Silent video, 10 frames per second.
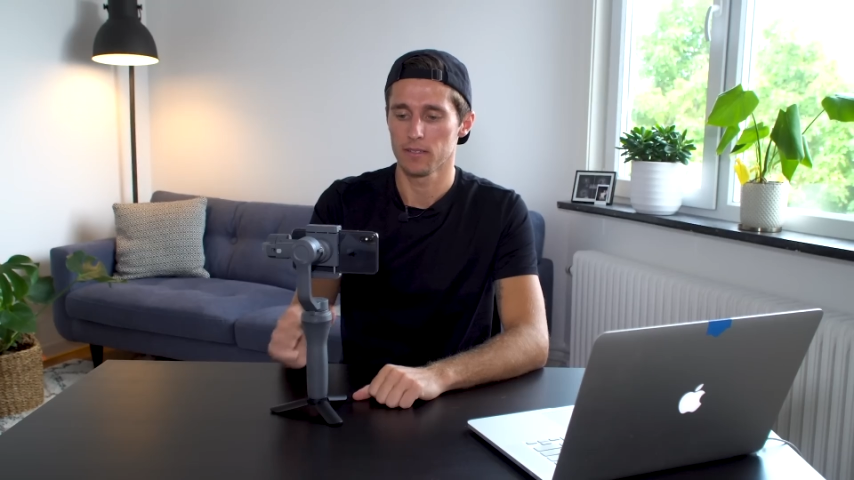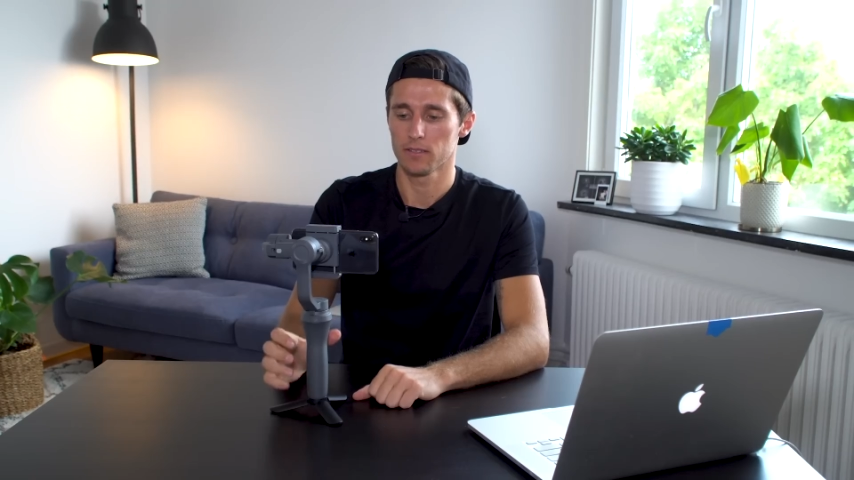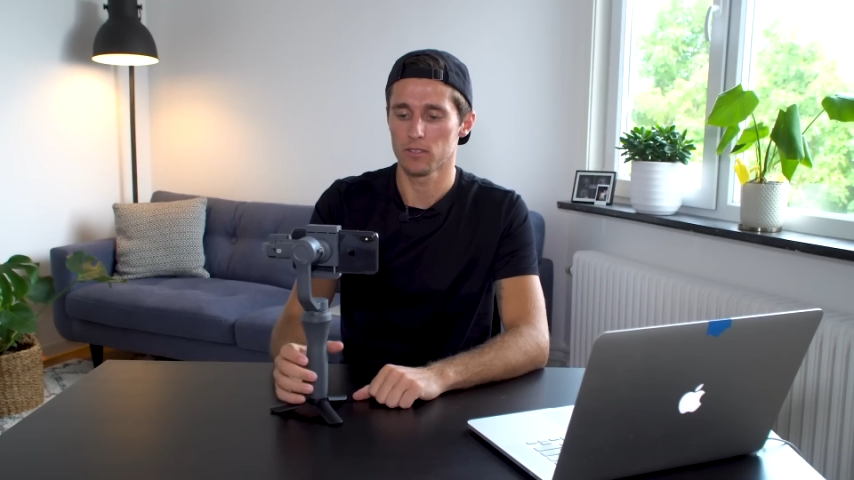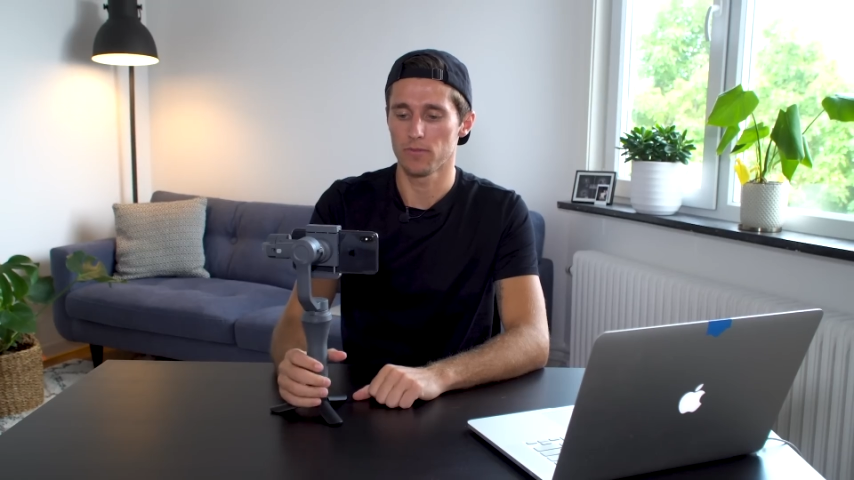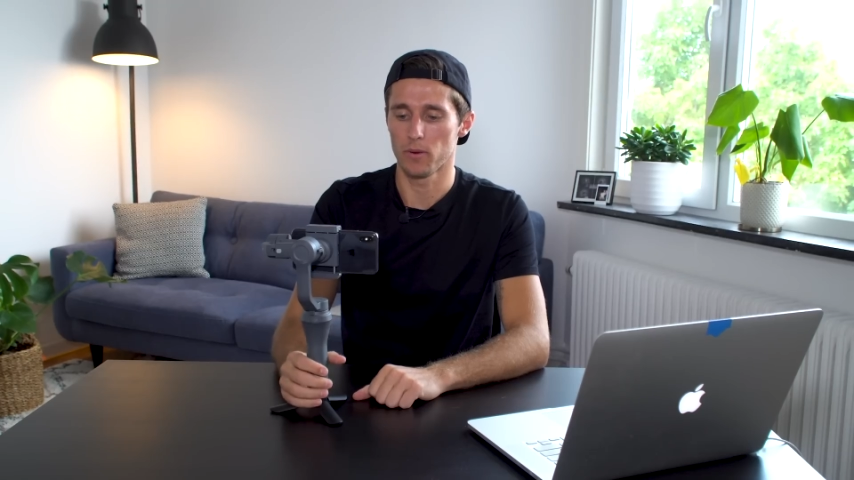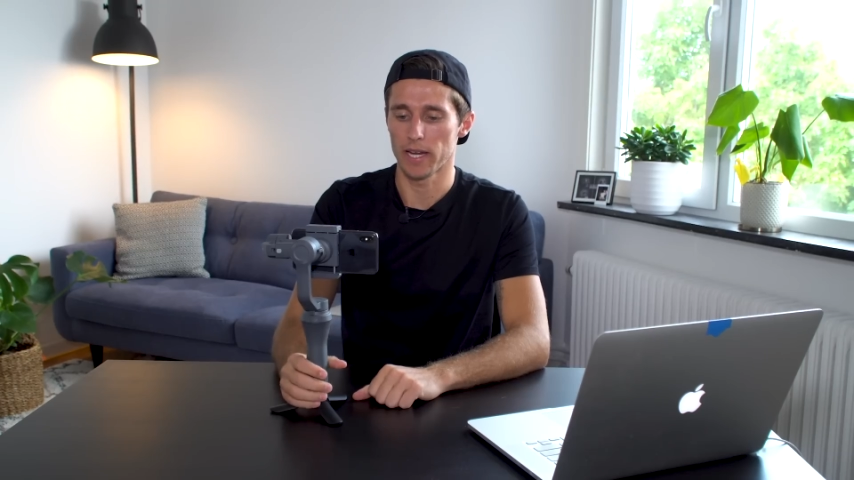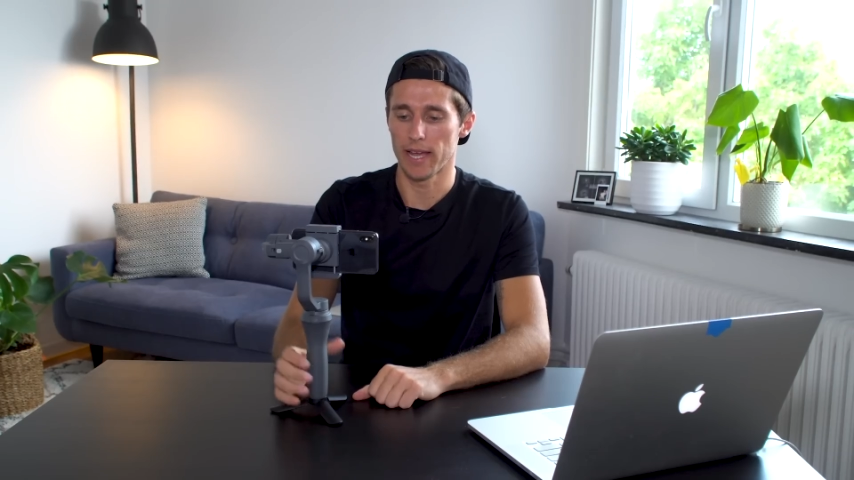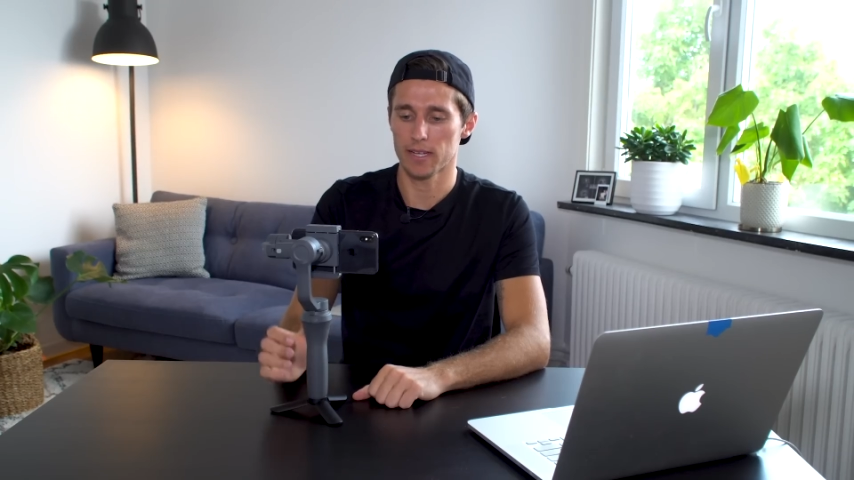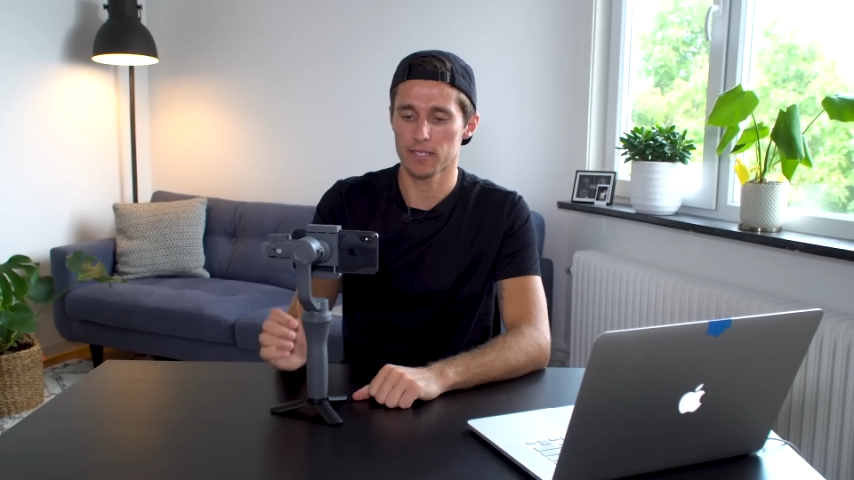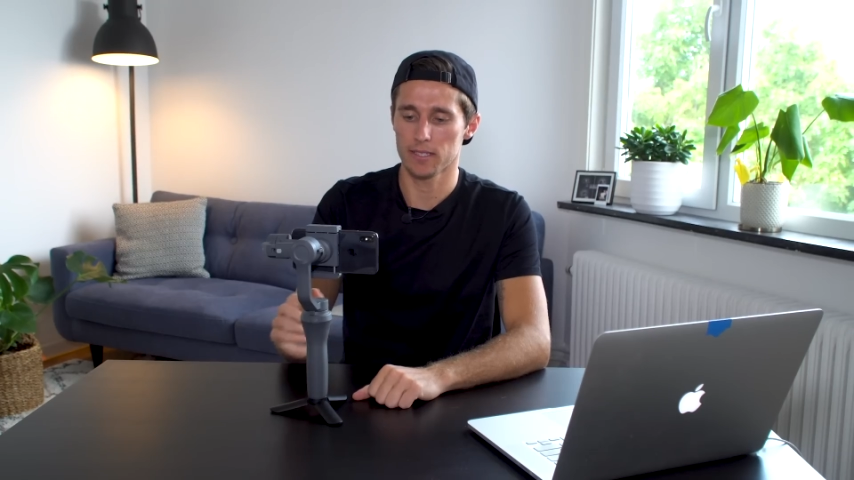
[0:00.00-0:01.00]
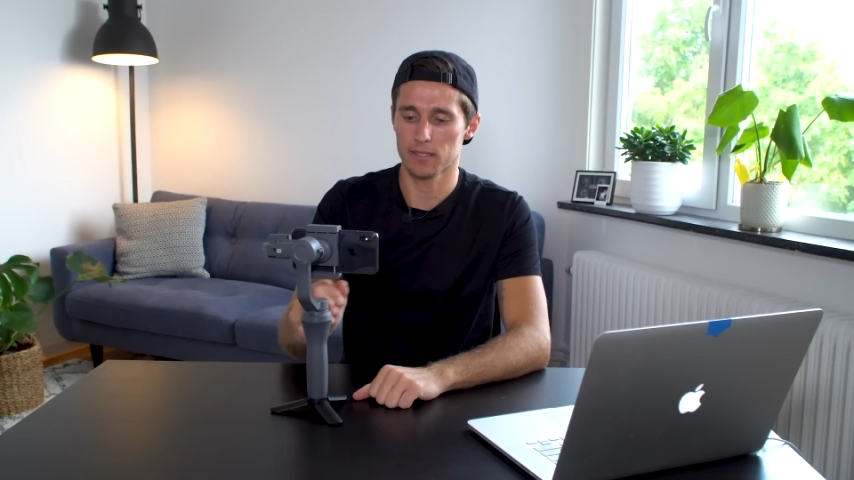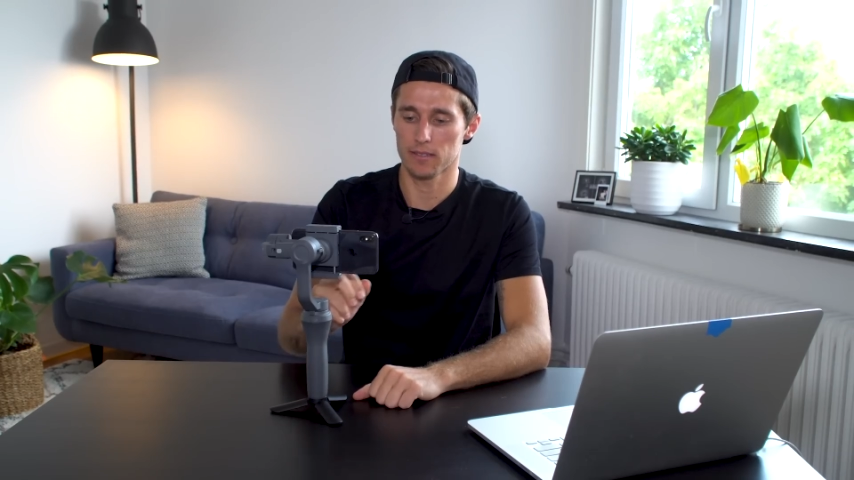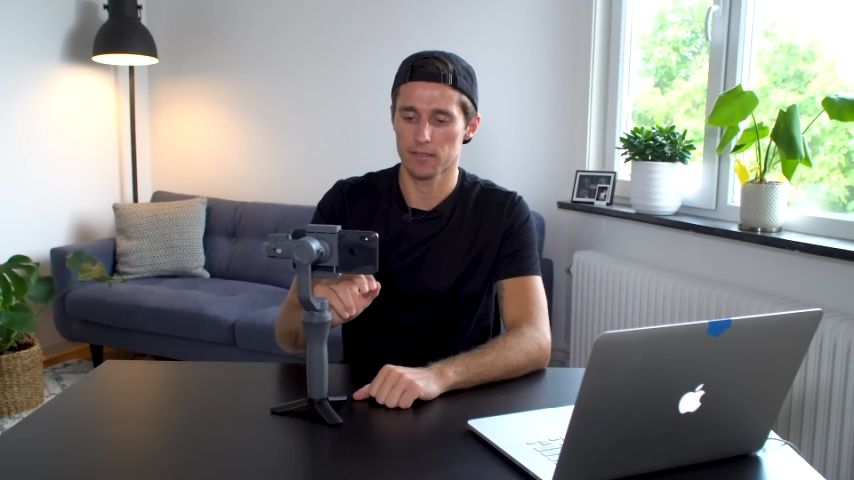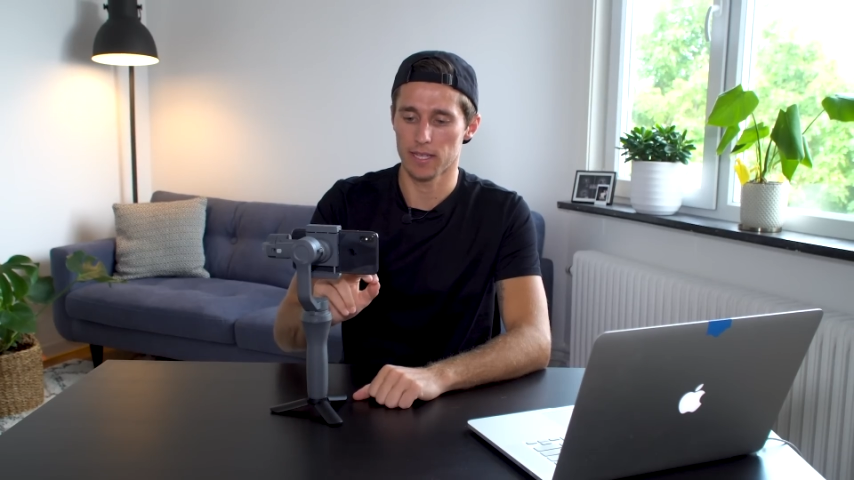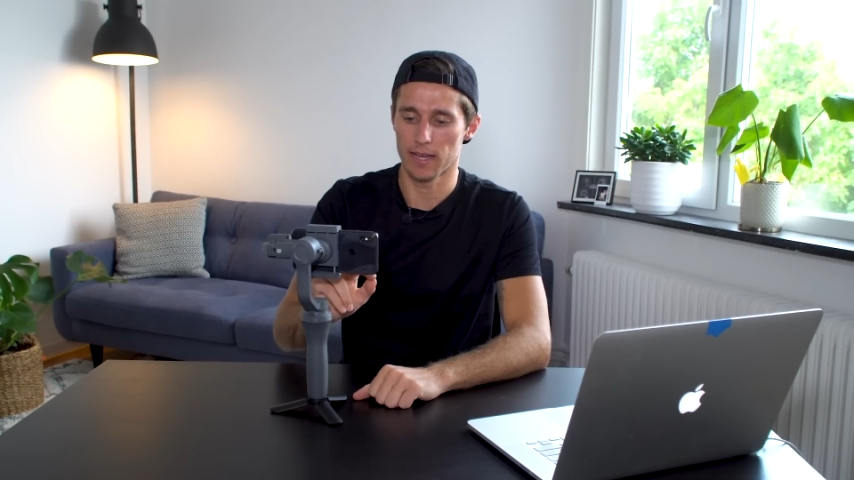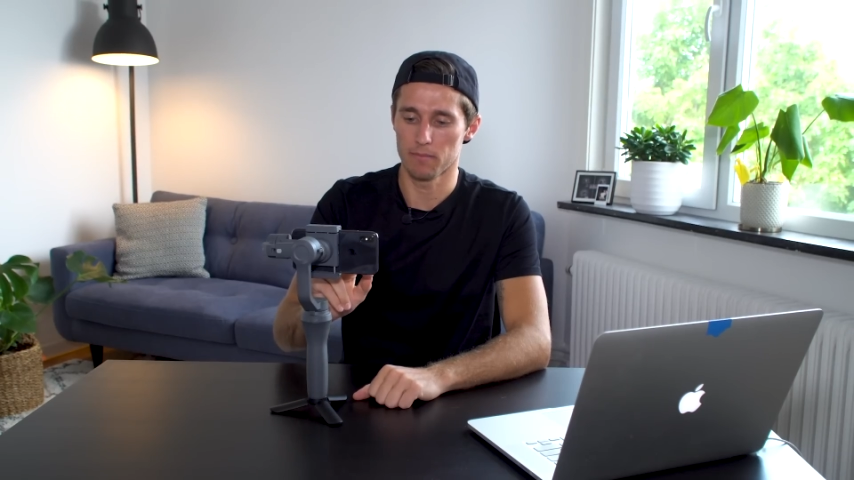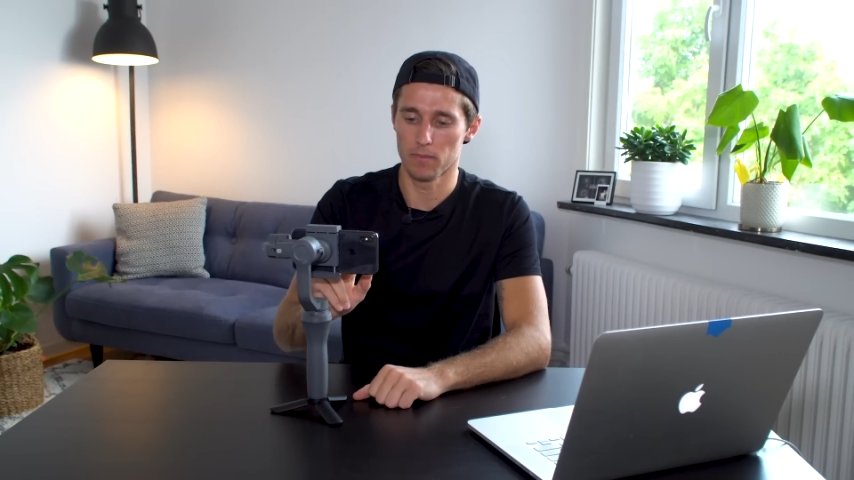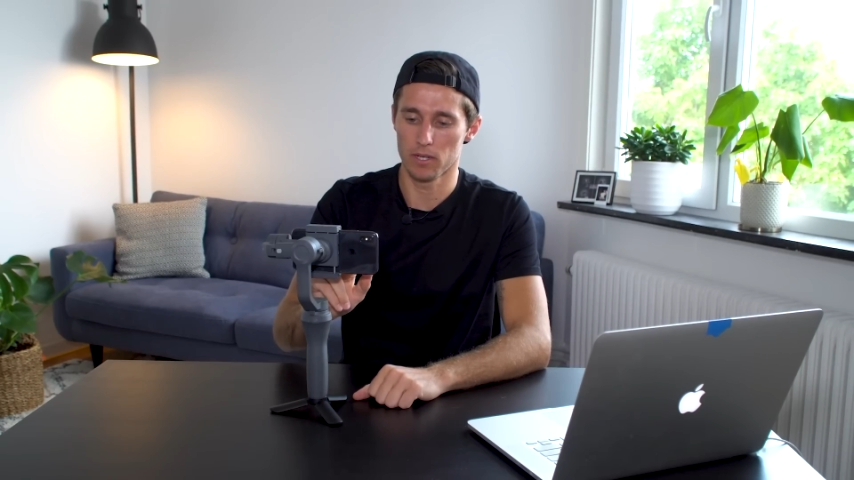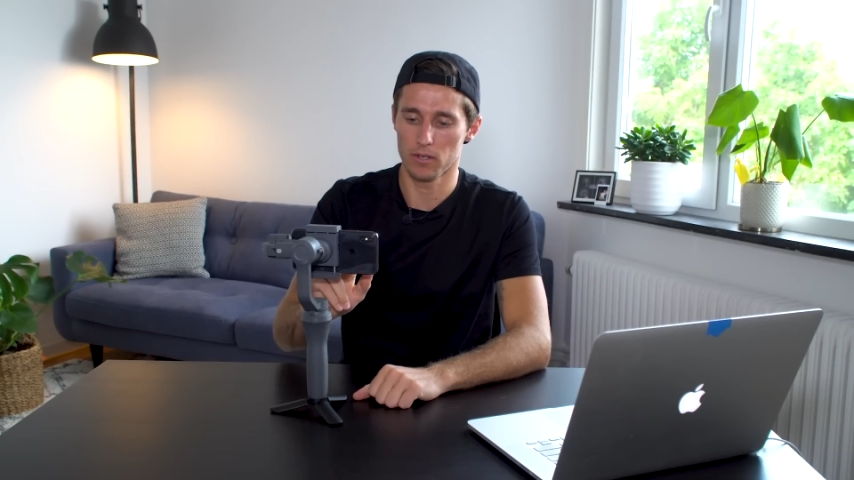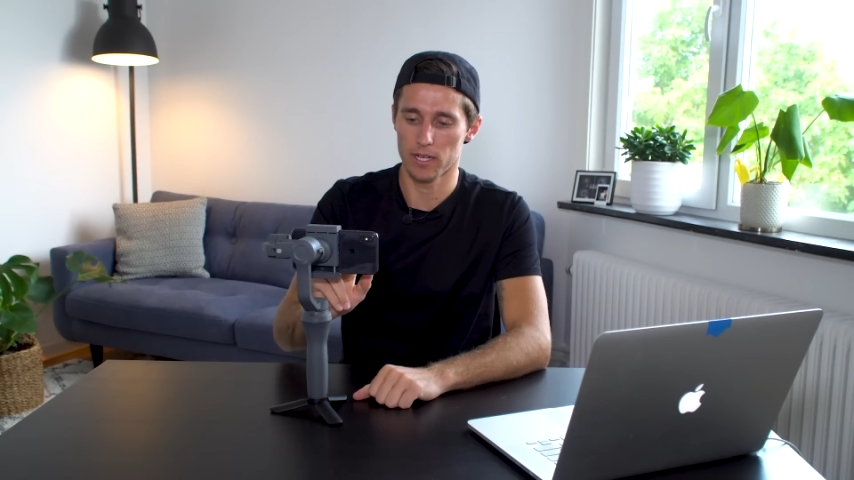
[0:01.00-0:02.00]
So if I want to exit that
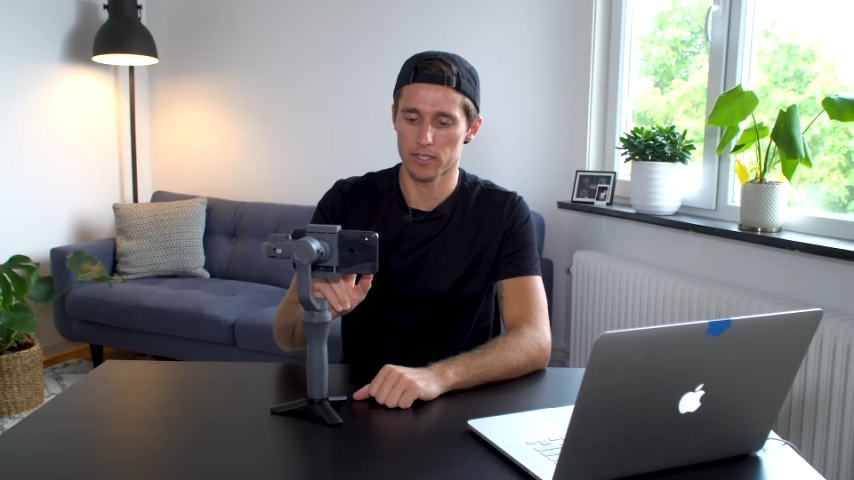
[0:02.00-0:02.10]
mode,